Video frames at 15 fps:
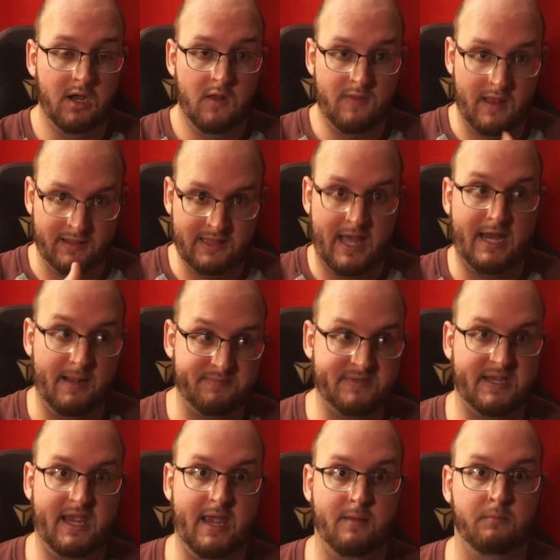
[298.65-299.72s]
that led up to
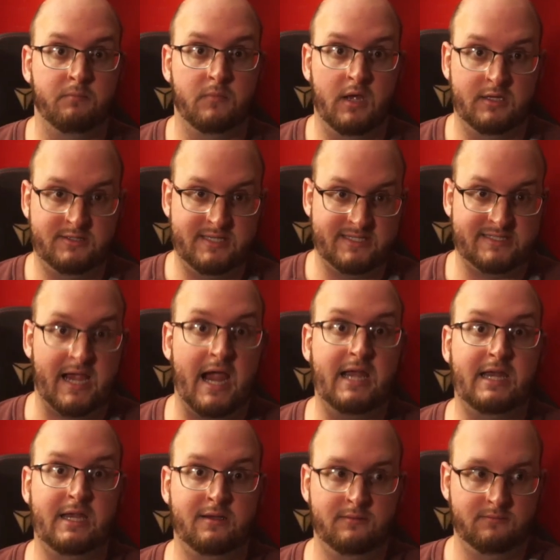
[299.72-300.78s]
him
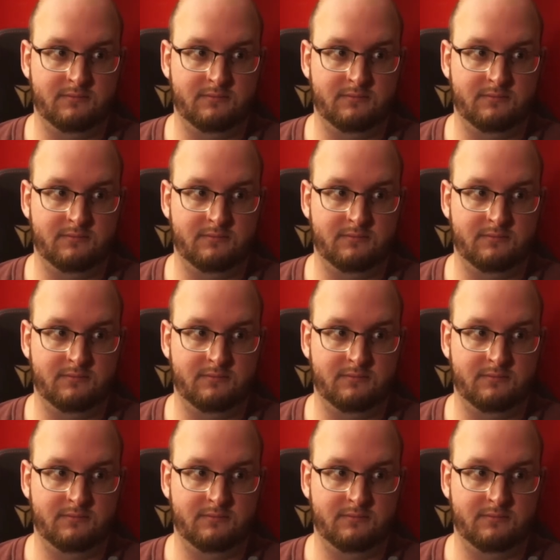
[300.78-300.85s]
deciding